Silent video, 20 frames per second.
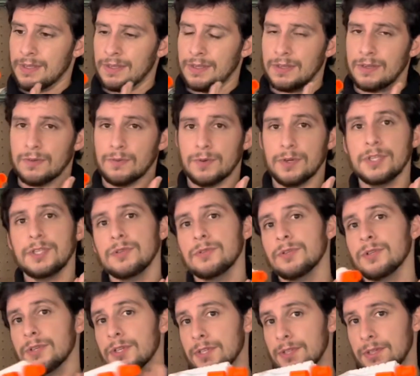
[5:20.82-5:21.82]
When you
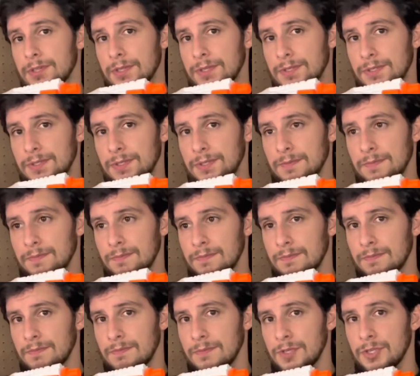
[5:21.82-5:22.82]
look at this,
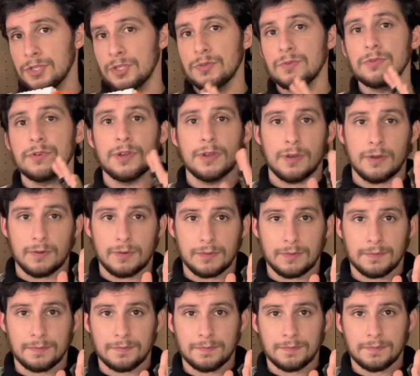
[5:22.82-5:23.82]
you know
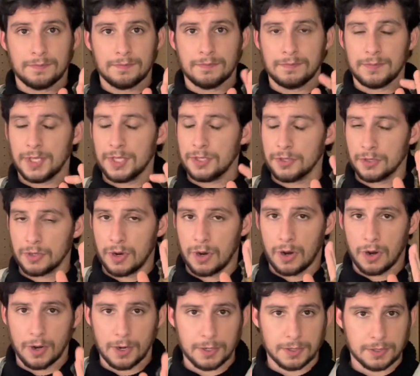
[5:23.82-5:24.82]
in your
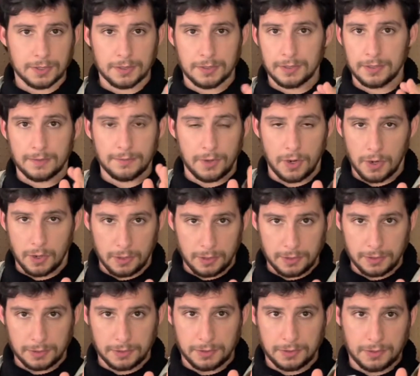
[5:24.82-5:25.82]
heart of
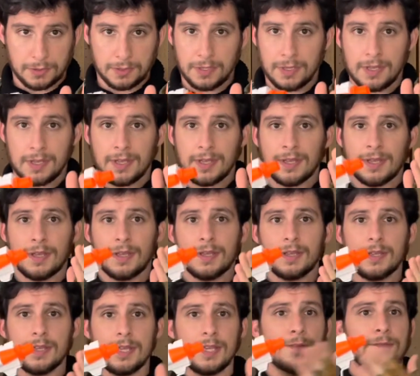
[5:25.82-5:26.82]
hearts
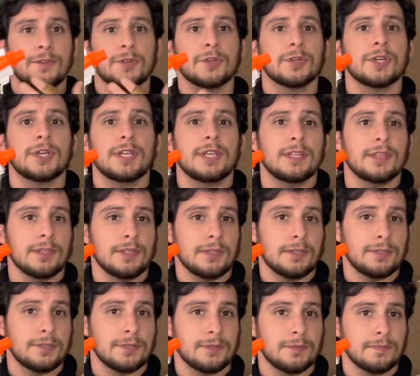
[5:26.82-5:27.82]
if you're gonna get
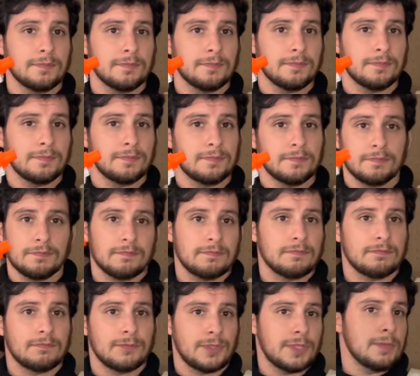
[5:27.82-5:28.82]
this.
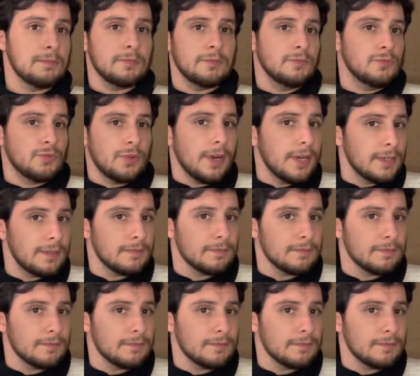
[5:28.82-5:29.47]
Right?